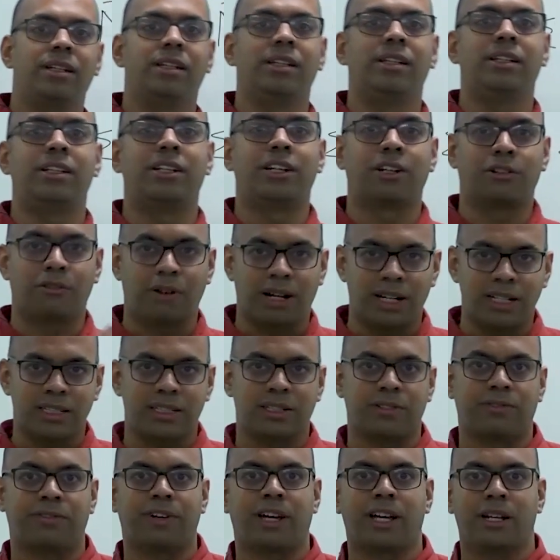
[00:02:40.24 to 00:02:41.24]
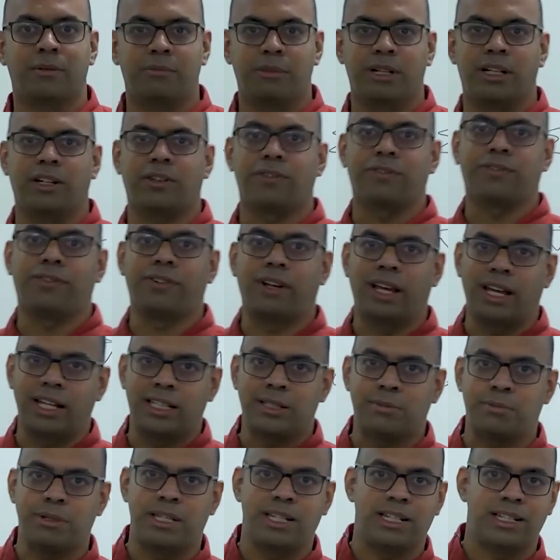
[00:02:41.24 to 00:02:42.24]
requires a fair bit of
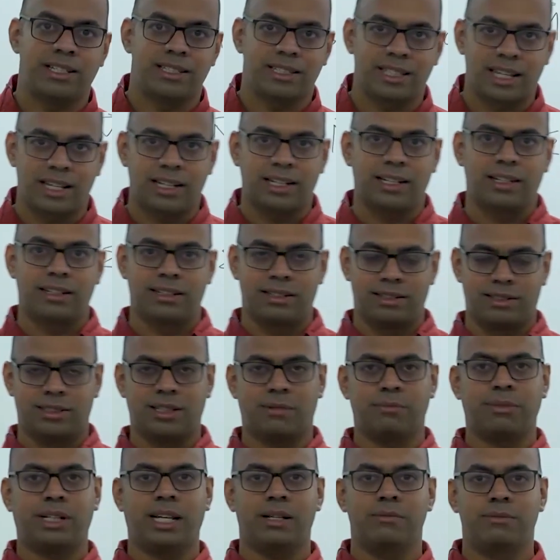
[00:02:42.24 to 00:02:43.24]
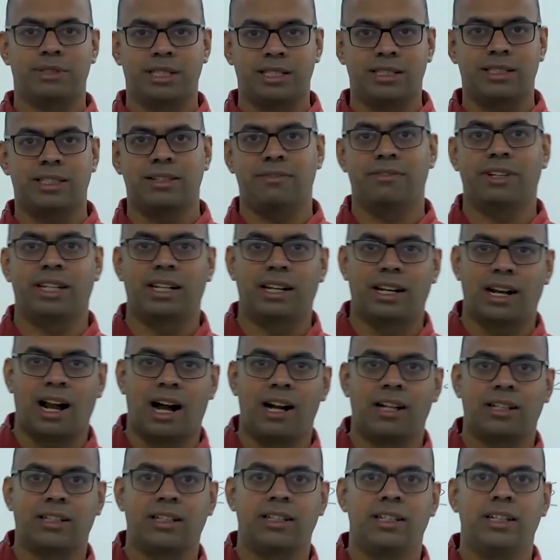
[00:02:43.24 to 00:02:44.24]
experience, and sometimes it's even an
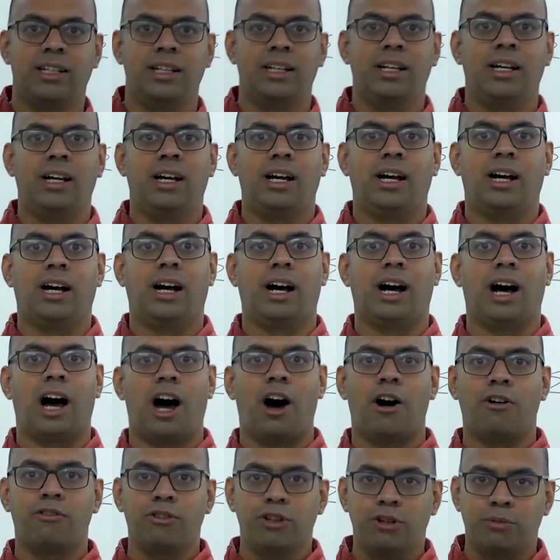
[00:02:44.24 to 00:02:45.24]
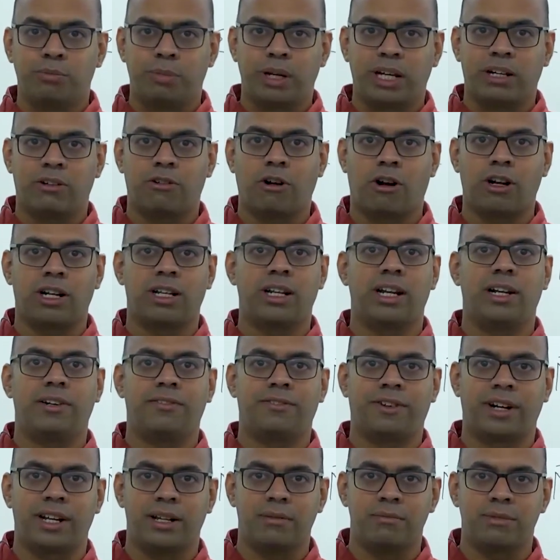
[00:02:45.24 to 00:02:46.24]
art, how you pick coordinate
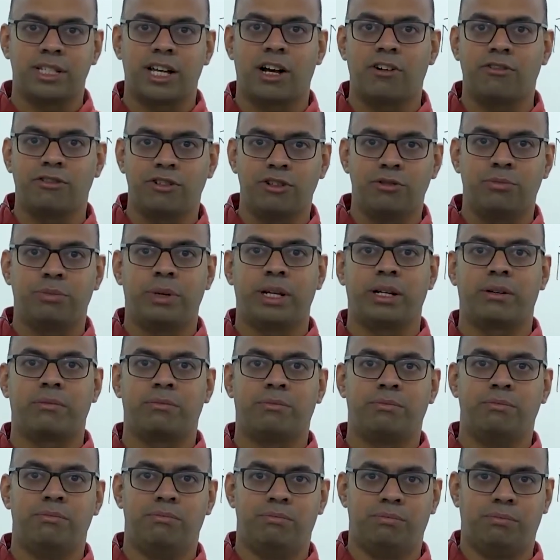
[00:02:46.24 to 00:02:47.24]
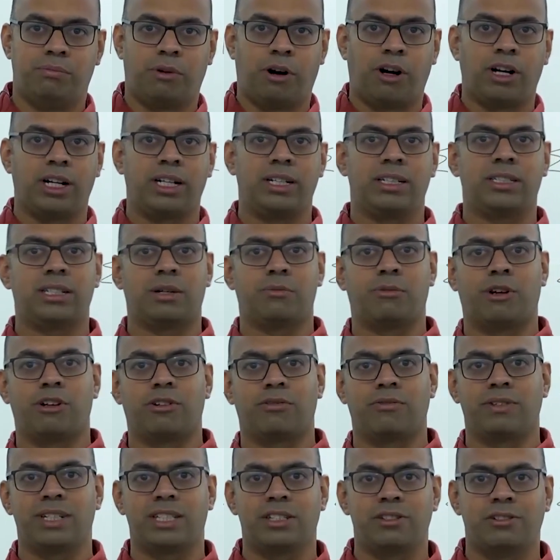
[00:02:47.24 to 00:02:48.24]
frames, how you pick points
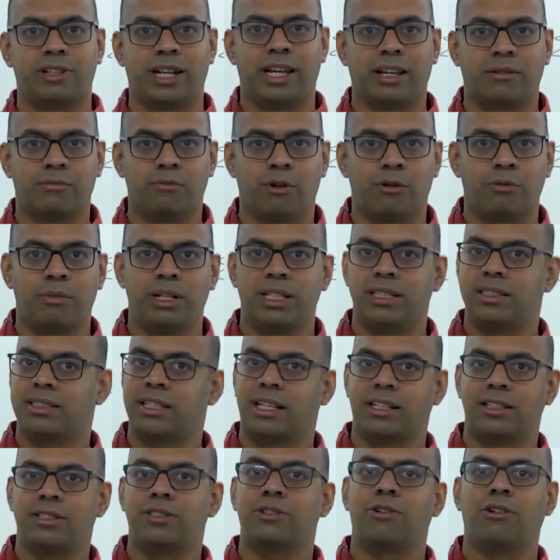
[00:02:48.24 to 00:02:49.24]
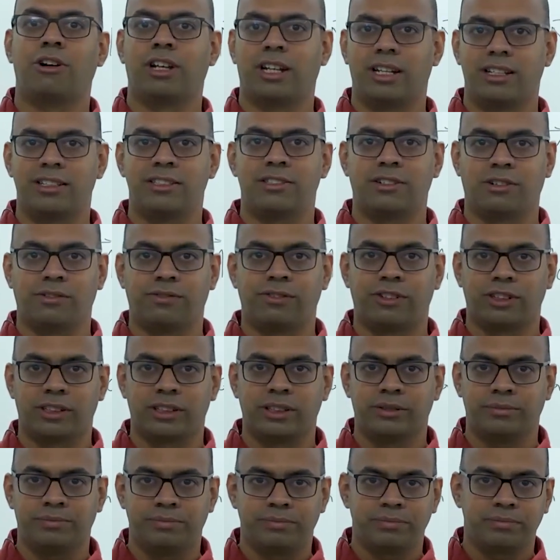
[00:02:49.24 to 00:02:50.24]
about which you take moments, and so on and so
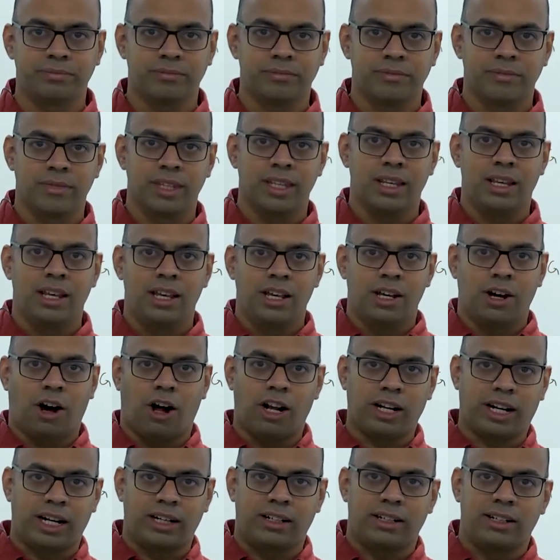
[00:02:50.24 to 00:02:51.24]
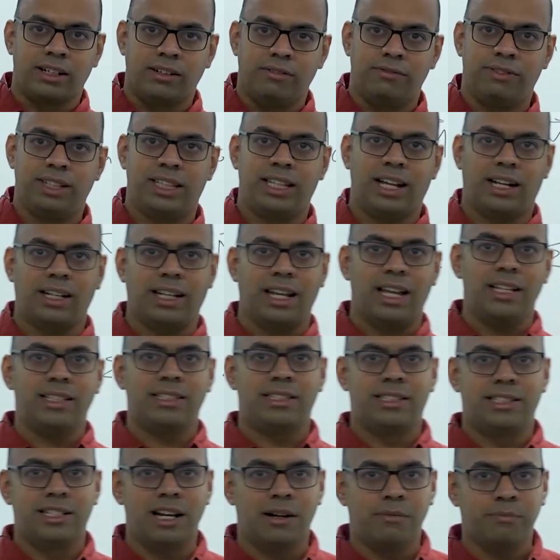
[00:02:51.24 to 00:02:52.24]
forth. Alright, with that,
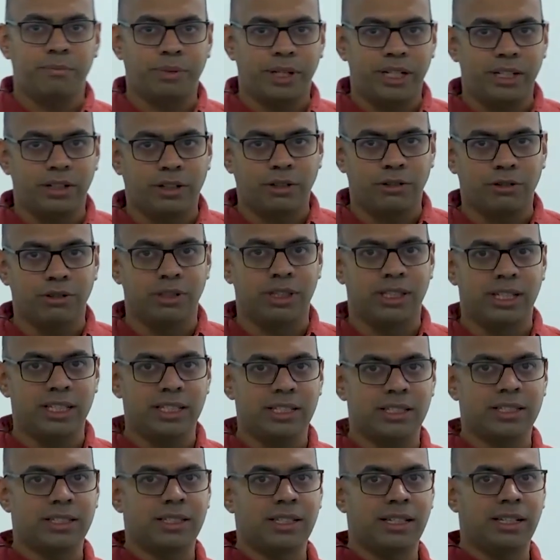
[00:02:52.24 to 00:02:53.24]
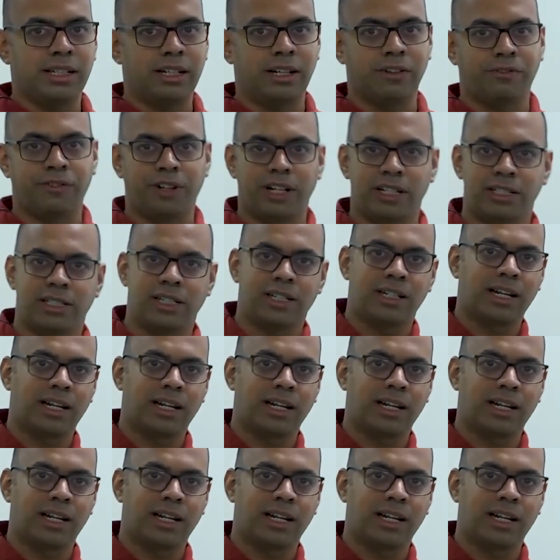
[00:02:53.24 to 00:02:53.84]
let's jump into this refresher